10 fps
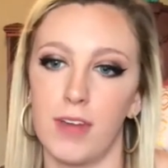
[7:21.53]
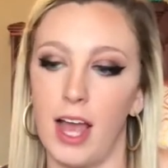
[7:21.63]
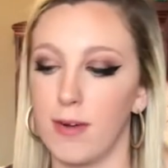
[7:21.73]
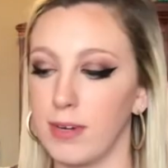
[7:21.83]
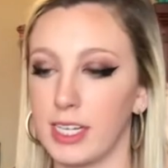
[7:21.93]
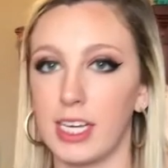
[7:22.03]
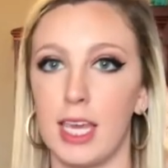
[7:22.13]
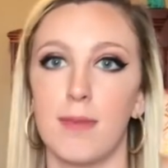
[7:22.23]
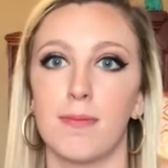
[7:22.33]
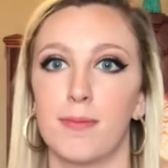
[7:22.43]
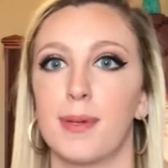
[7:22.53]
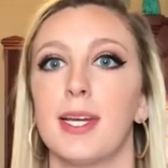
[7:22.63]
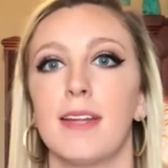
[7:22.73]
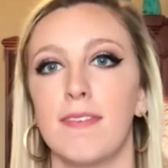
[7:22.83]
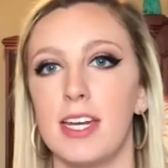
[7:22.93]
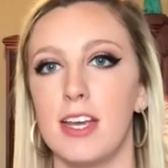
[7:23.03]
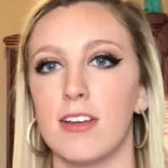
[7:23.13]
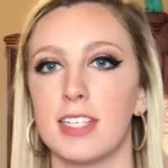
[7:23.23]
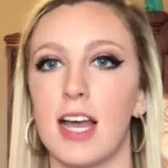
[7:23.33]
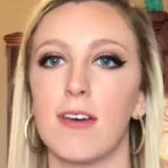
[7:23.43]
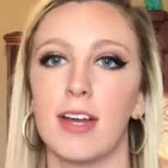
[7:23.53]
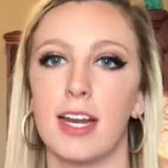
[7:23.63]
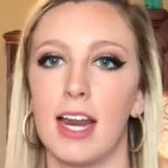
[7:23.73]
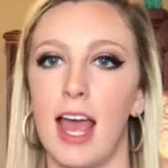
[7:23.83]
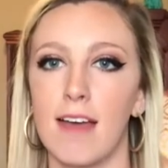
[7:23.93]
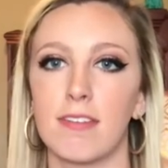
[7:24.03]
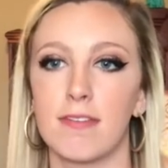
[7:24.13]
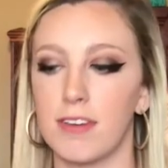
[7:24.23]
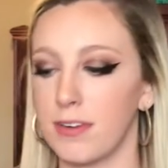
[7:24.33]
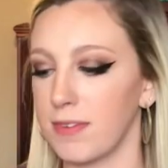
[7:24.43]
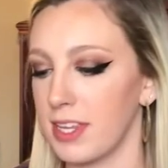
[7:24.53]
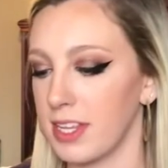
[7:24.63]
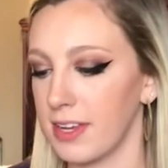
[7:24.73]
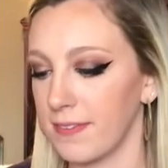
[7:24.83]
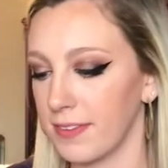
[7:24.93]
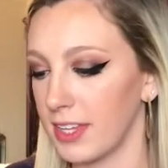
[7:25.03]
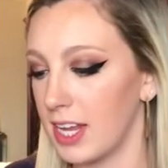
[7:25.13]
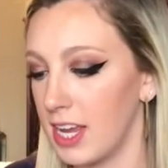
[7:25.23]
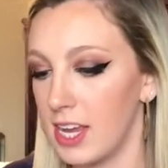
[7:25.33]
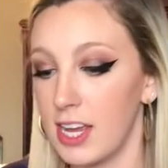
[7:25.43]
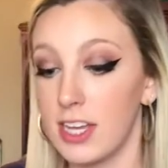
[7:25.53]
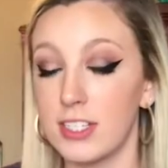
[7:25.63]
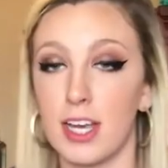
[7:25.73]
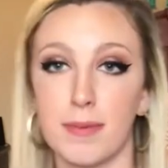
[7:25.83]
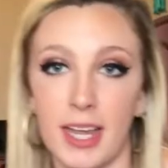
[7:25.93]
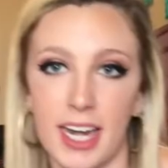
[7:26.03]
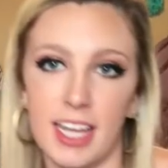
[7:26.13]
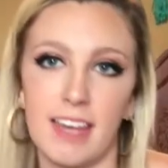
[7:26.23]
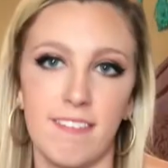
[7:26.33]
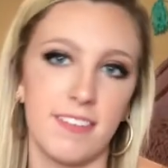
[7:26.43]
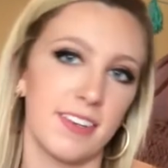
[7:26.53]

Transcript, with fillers: I want to keep putting videos out and having fun with it. So I'm going to kind of give